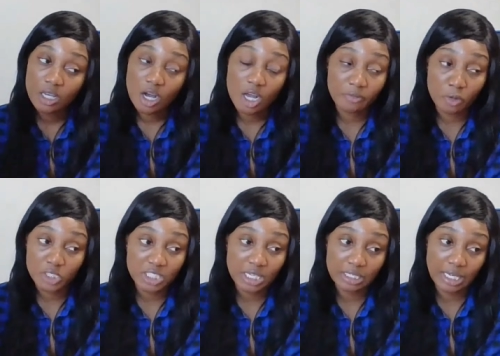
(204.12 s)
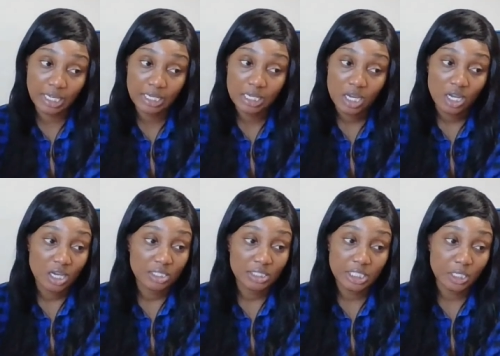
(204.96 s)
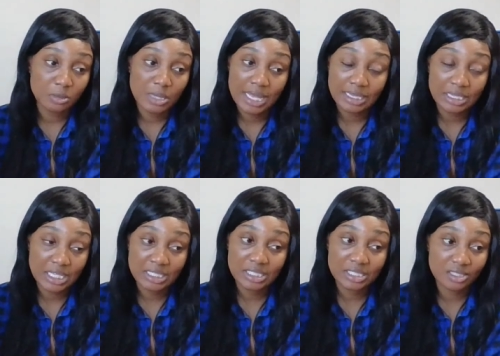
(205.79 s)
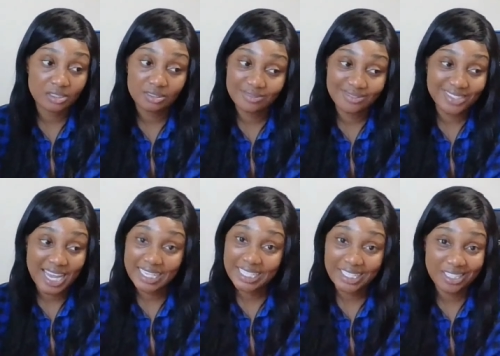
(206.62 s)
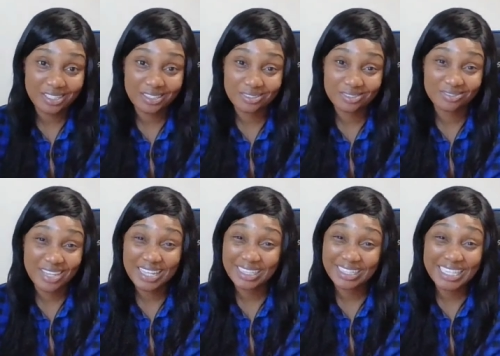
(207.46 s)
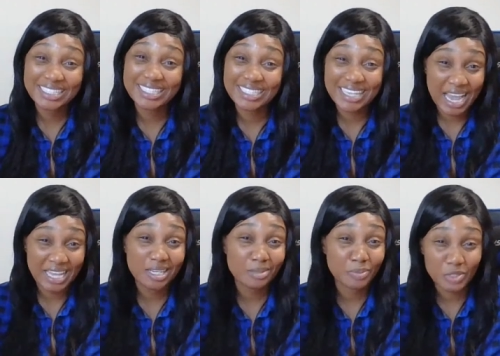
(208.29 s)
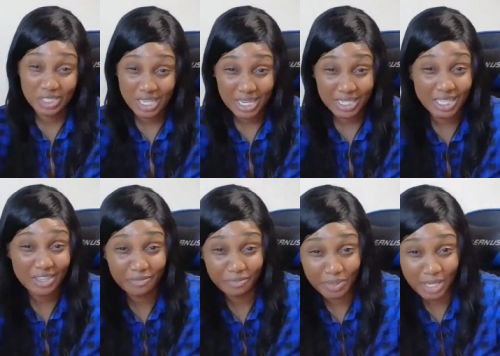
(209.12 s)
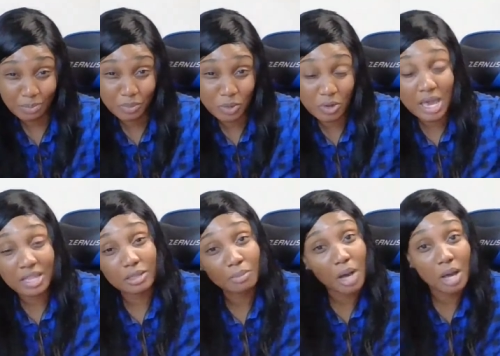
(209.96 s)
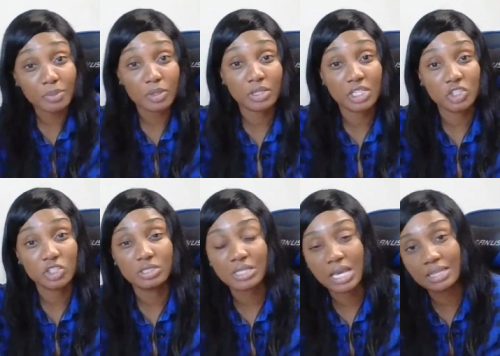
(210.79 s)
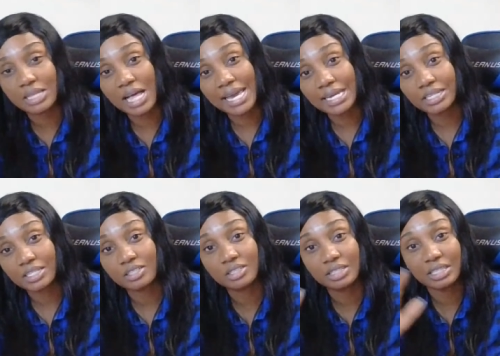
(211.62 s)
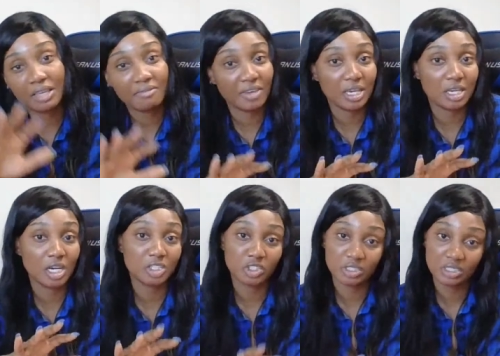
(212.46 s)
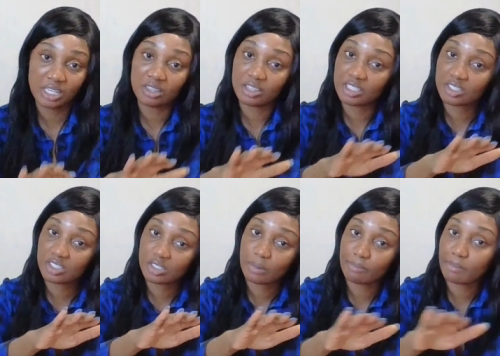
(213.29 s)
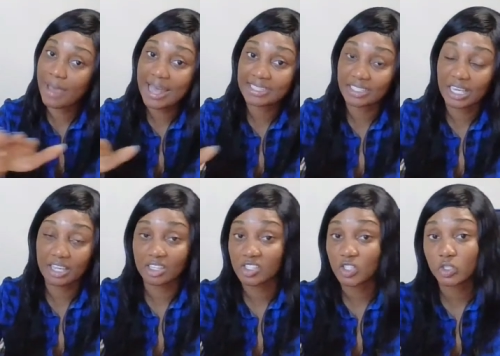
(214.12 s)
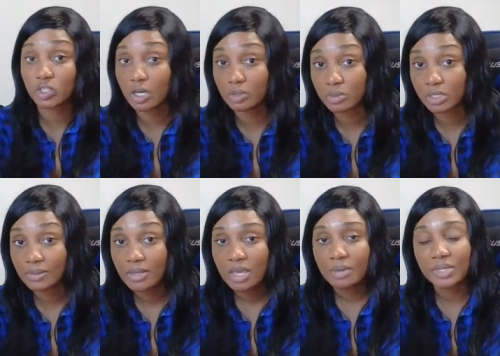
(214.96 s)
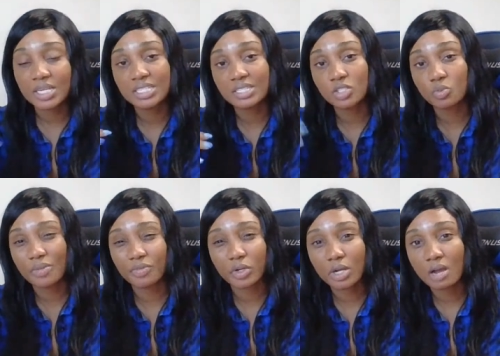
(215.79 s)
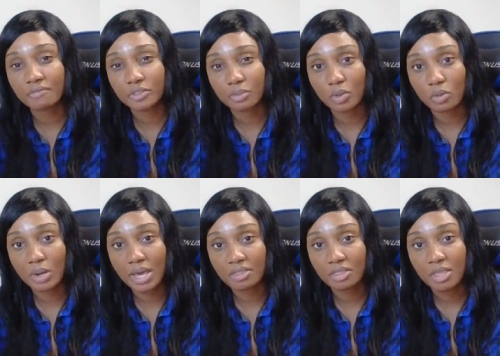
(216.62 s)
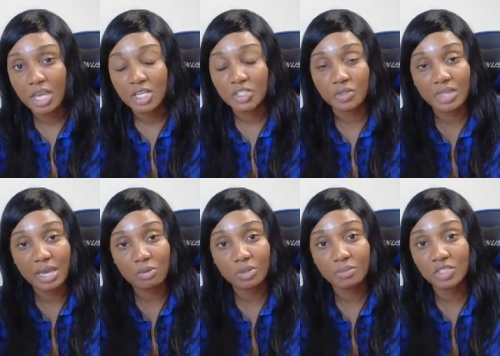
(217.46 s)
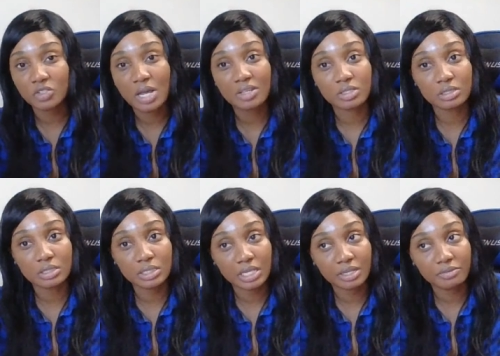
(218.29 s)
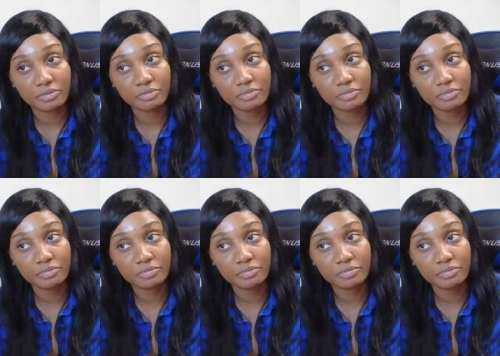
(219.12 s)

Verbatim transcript: unfortunately, you know, at least 90 at least 90% of people in the population they like living underneath this mask and this cloak because it's what they're comfortable with. So they would much rather live